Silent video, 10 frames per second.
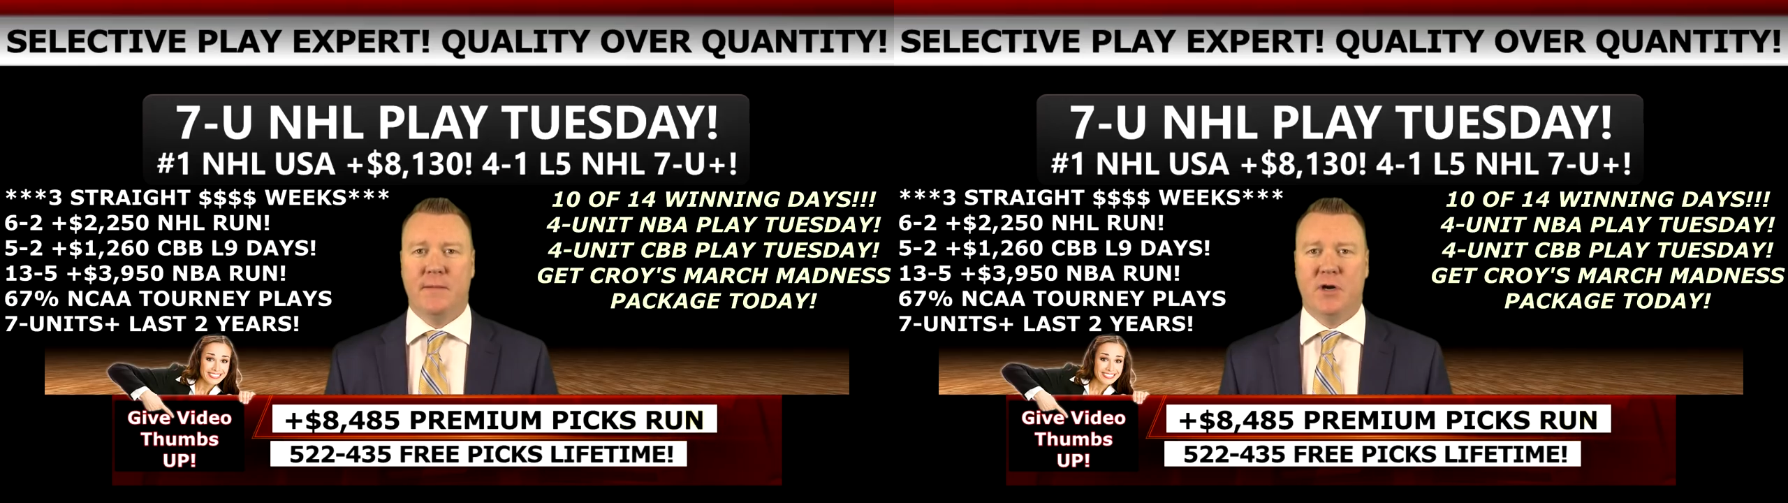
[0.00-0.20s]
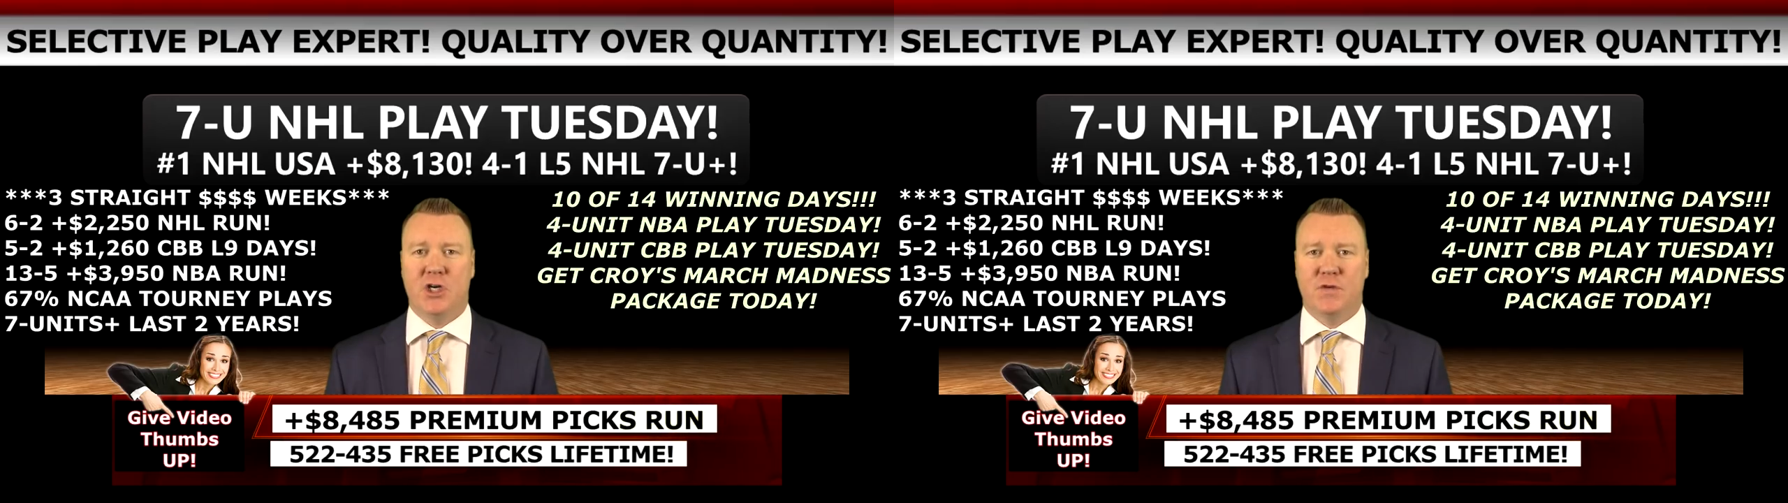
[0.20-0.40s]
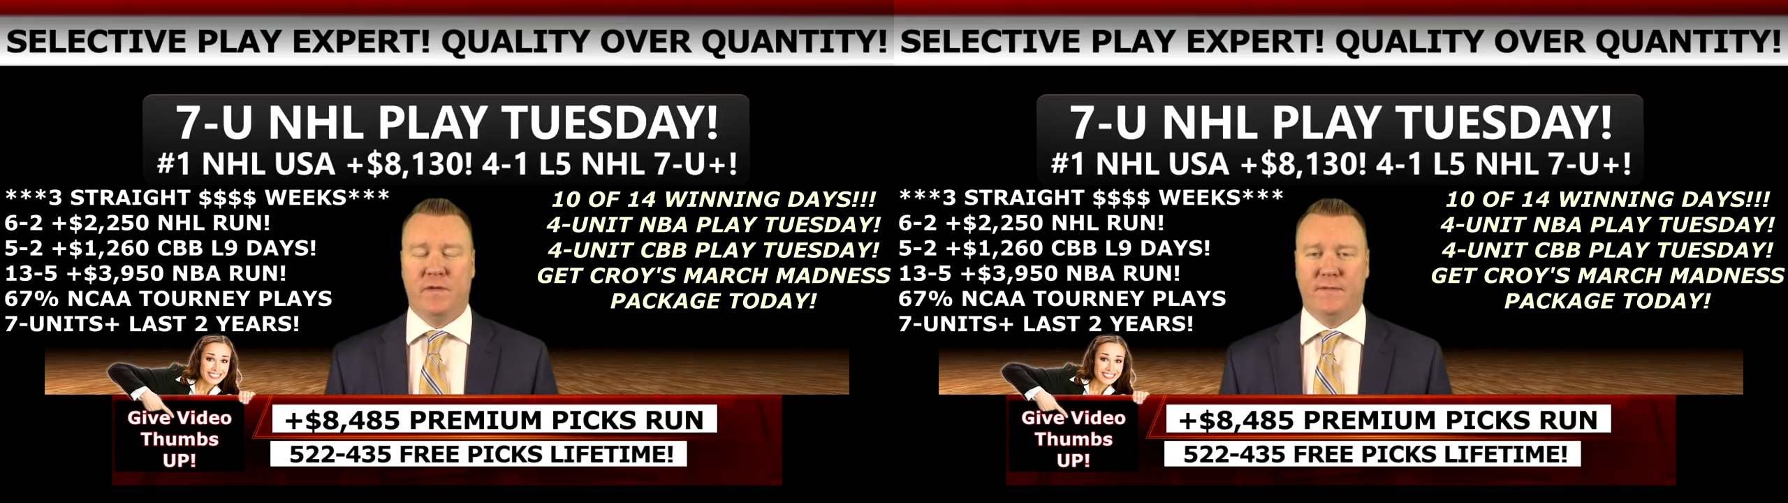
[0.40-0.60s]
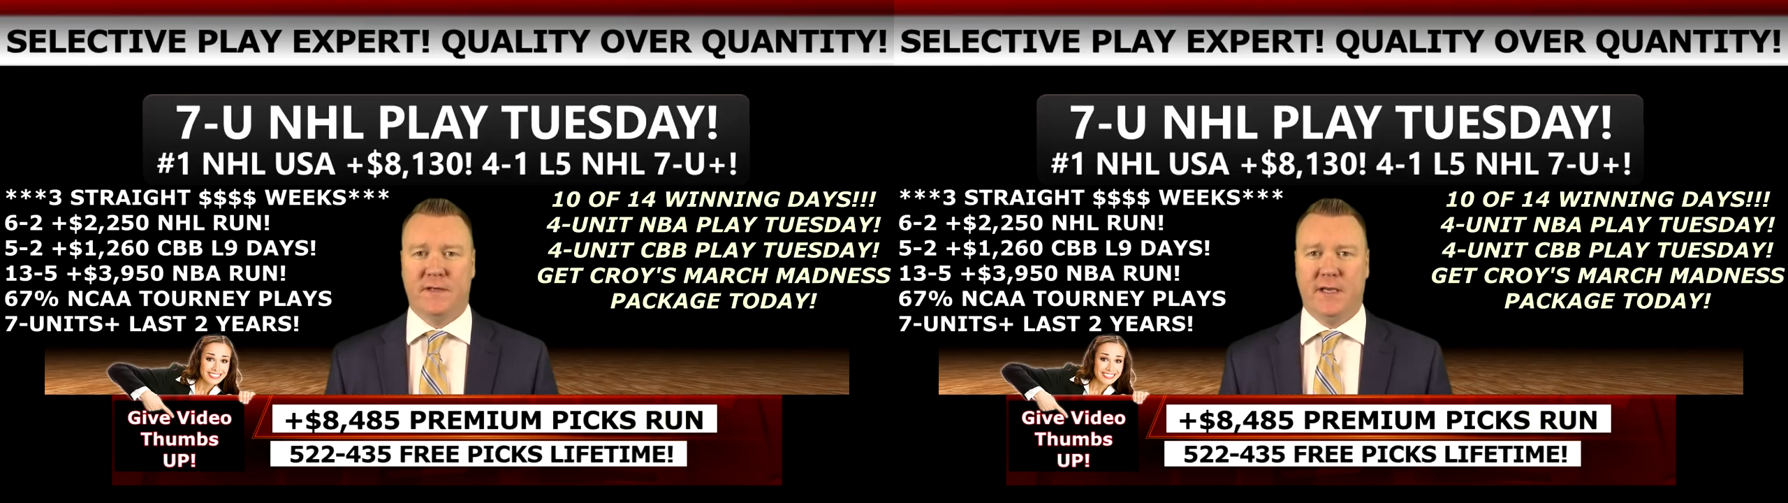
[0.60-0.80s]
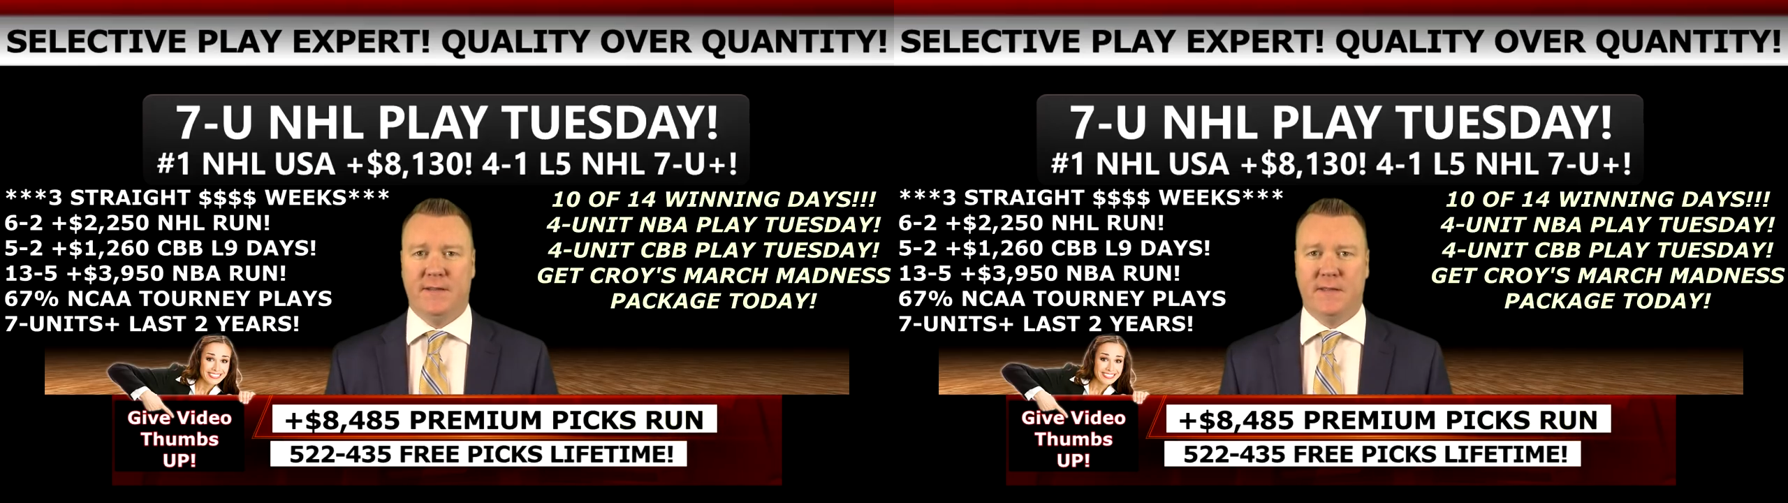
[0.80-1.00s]
March
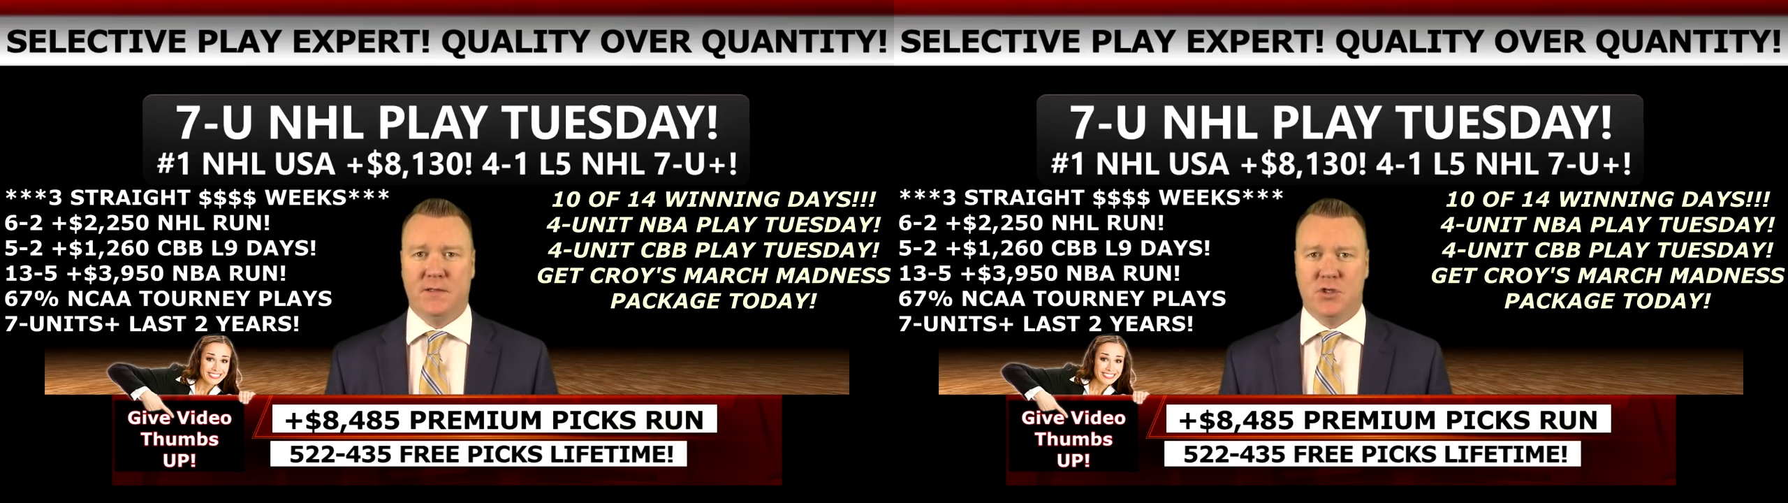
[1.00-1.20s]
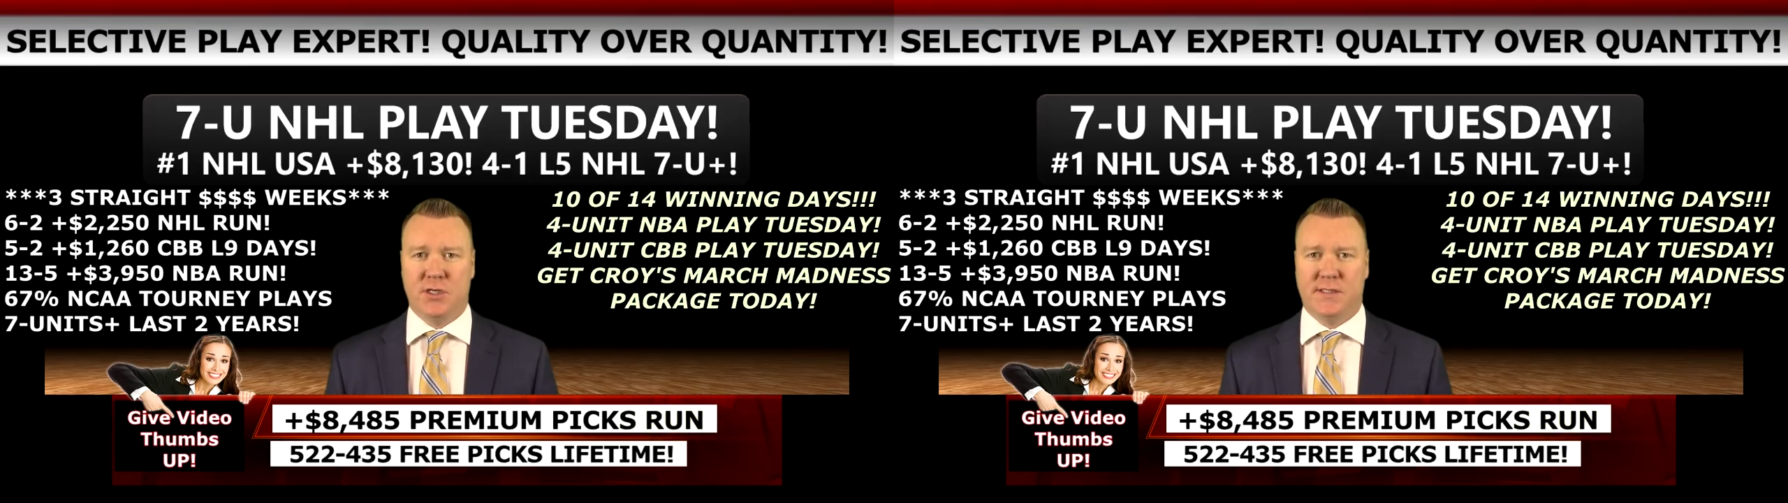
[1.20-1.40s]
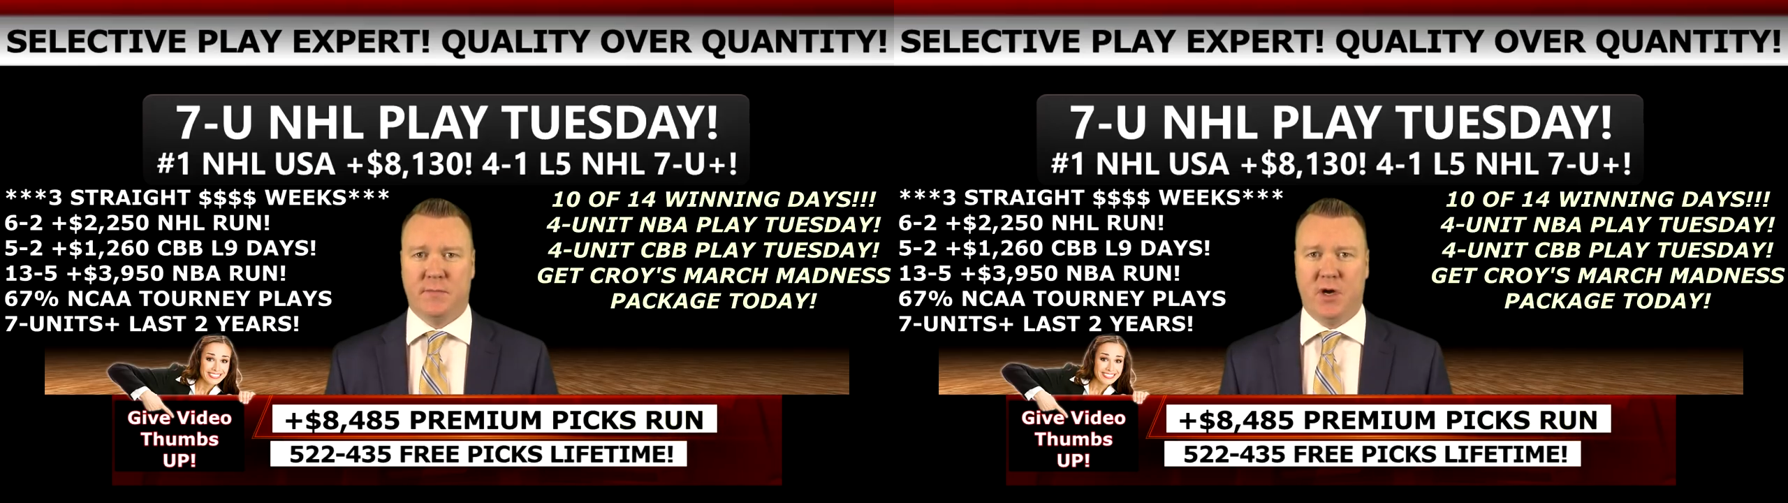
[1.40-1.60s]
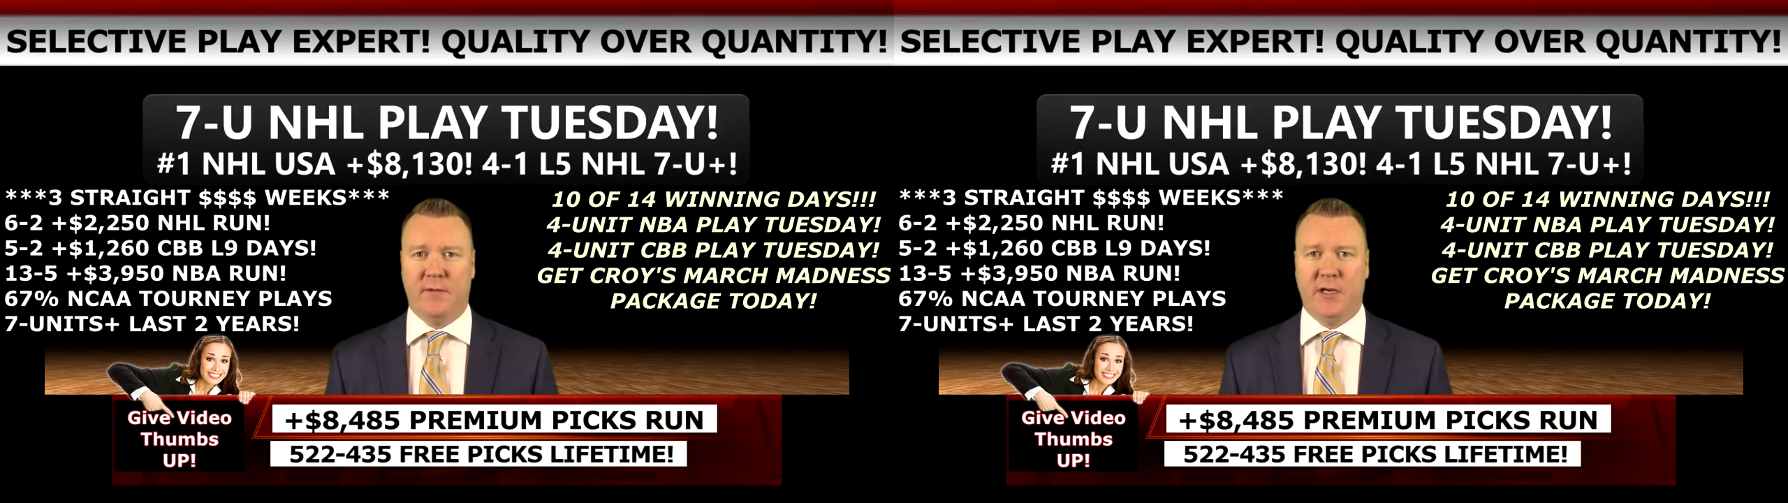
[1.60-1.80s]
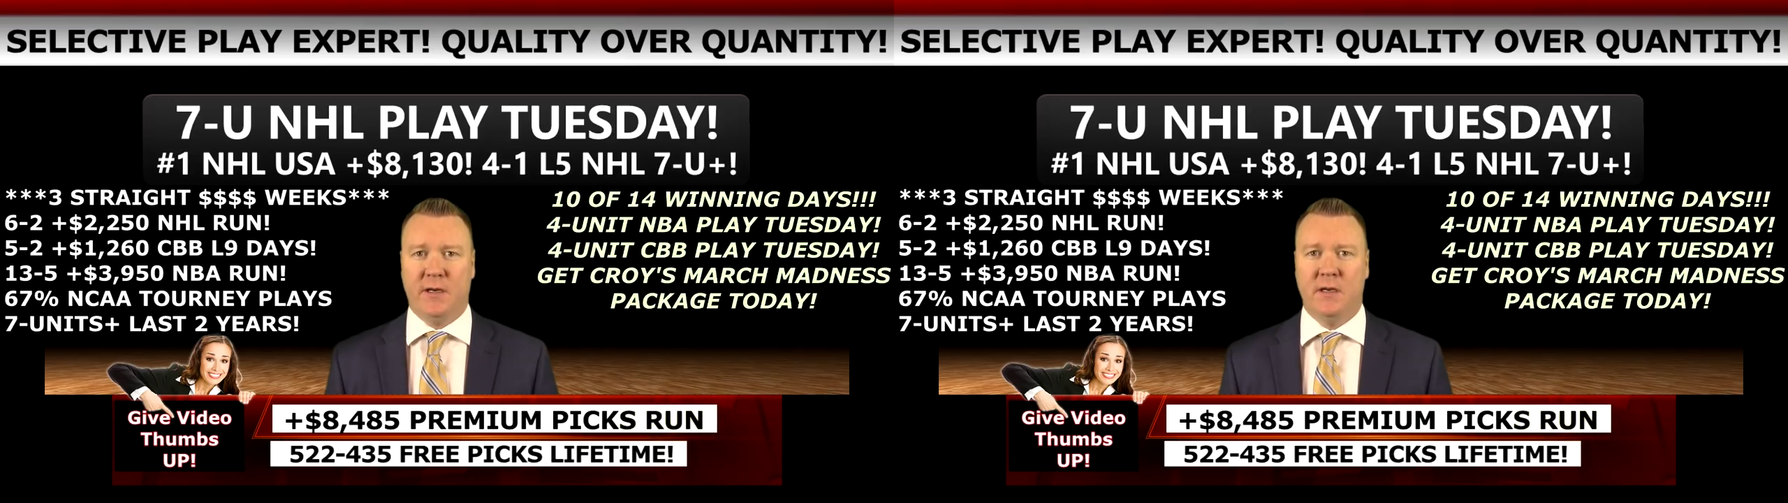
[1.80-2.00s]
fifteenth in just a
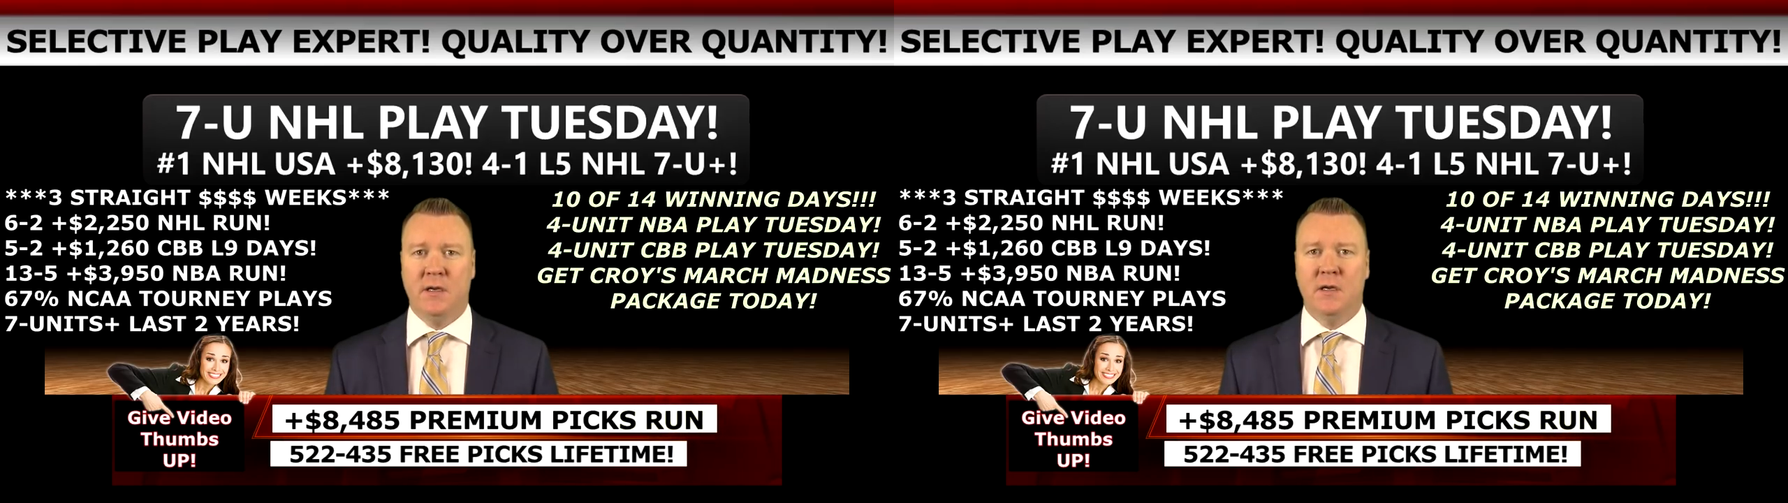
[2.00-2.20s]
moment.